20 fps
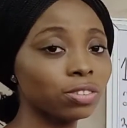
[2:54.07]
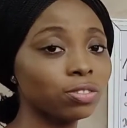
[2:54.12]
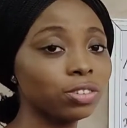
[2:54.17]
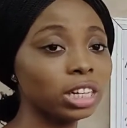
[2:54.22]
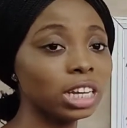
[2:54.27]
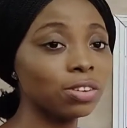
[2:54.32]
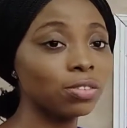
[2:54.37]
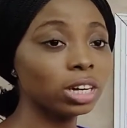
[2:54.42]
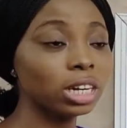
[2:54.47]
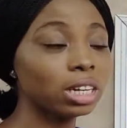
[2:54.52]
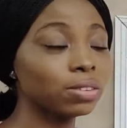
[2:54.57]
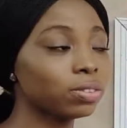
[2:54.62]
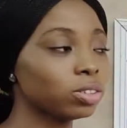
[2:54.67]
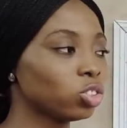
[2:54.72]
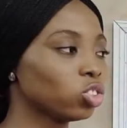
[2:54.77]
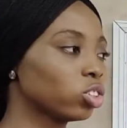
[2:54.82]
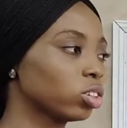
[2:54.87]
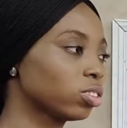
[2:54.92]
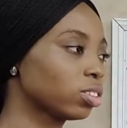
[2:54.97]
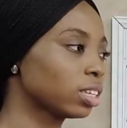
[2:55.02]
Even if it's
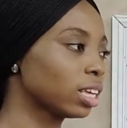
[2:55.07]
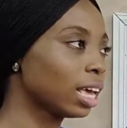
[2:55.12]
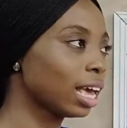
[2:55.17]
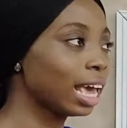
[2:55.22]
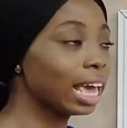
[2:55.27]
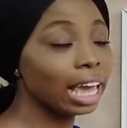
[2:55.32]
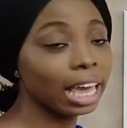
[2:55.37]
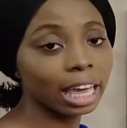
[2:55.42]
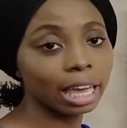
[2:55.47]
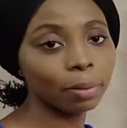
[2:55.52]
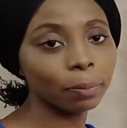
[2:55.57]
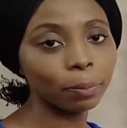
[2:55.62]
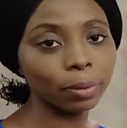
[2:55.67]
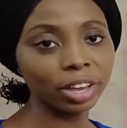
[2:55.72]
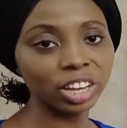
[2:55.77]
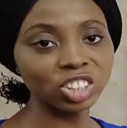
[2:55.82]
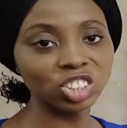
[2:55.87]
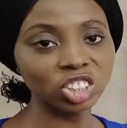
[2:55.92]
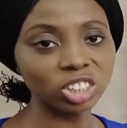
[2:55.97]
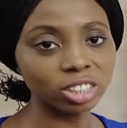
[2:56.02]
just a
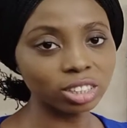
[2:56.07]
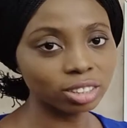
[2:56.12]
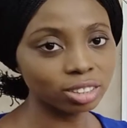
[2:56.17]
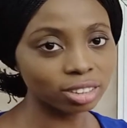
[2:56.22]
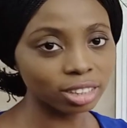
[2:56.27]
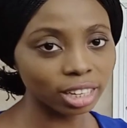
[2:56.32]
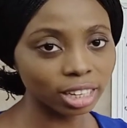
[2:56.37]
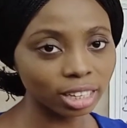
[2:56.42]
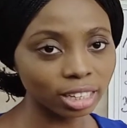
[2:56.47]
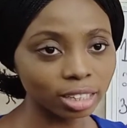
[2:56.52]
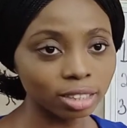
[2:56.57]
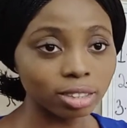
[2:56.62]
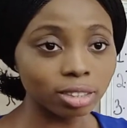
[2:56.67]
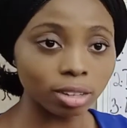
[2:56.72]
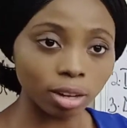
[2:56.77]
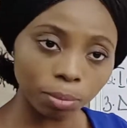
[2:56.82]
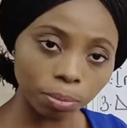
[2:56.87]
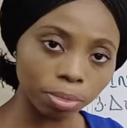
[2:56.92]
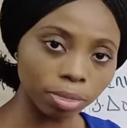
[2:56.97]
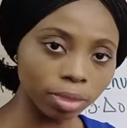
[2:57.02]
page in a day, it's
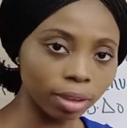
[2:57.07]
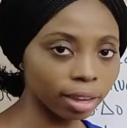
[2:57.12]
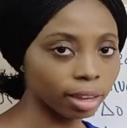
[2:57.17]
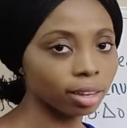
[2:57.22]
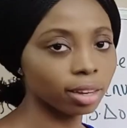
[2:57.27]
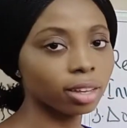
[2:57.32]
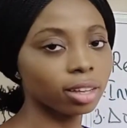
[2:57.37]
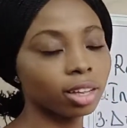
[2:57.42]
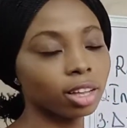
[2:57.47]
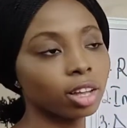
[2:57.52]
something,